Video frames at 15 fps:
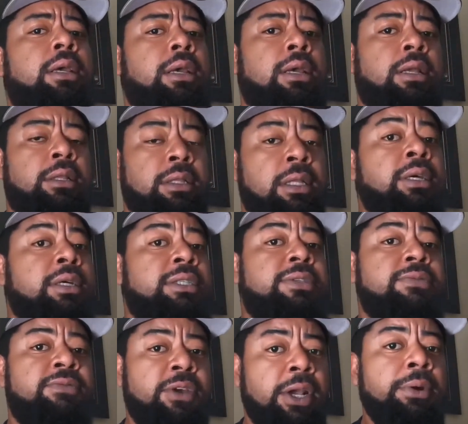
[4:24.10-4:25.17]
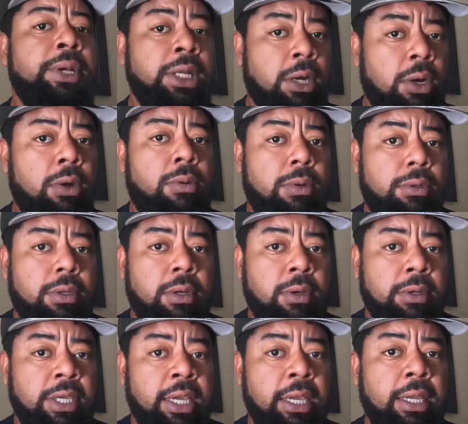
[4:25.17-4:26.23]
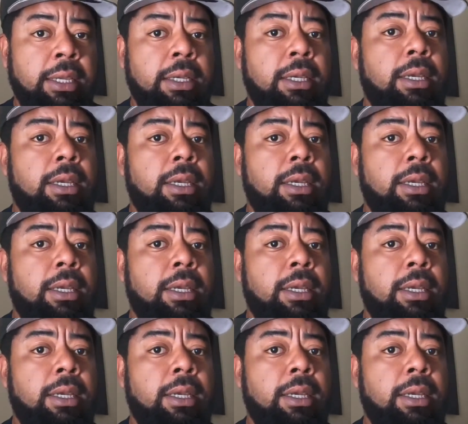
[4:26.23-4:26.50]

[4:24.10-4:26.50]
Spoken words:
looks very old, okay?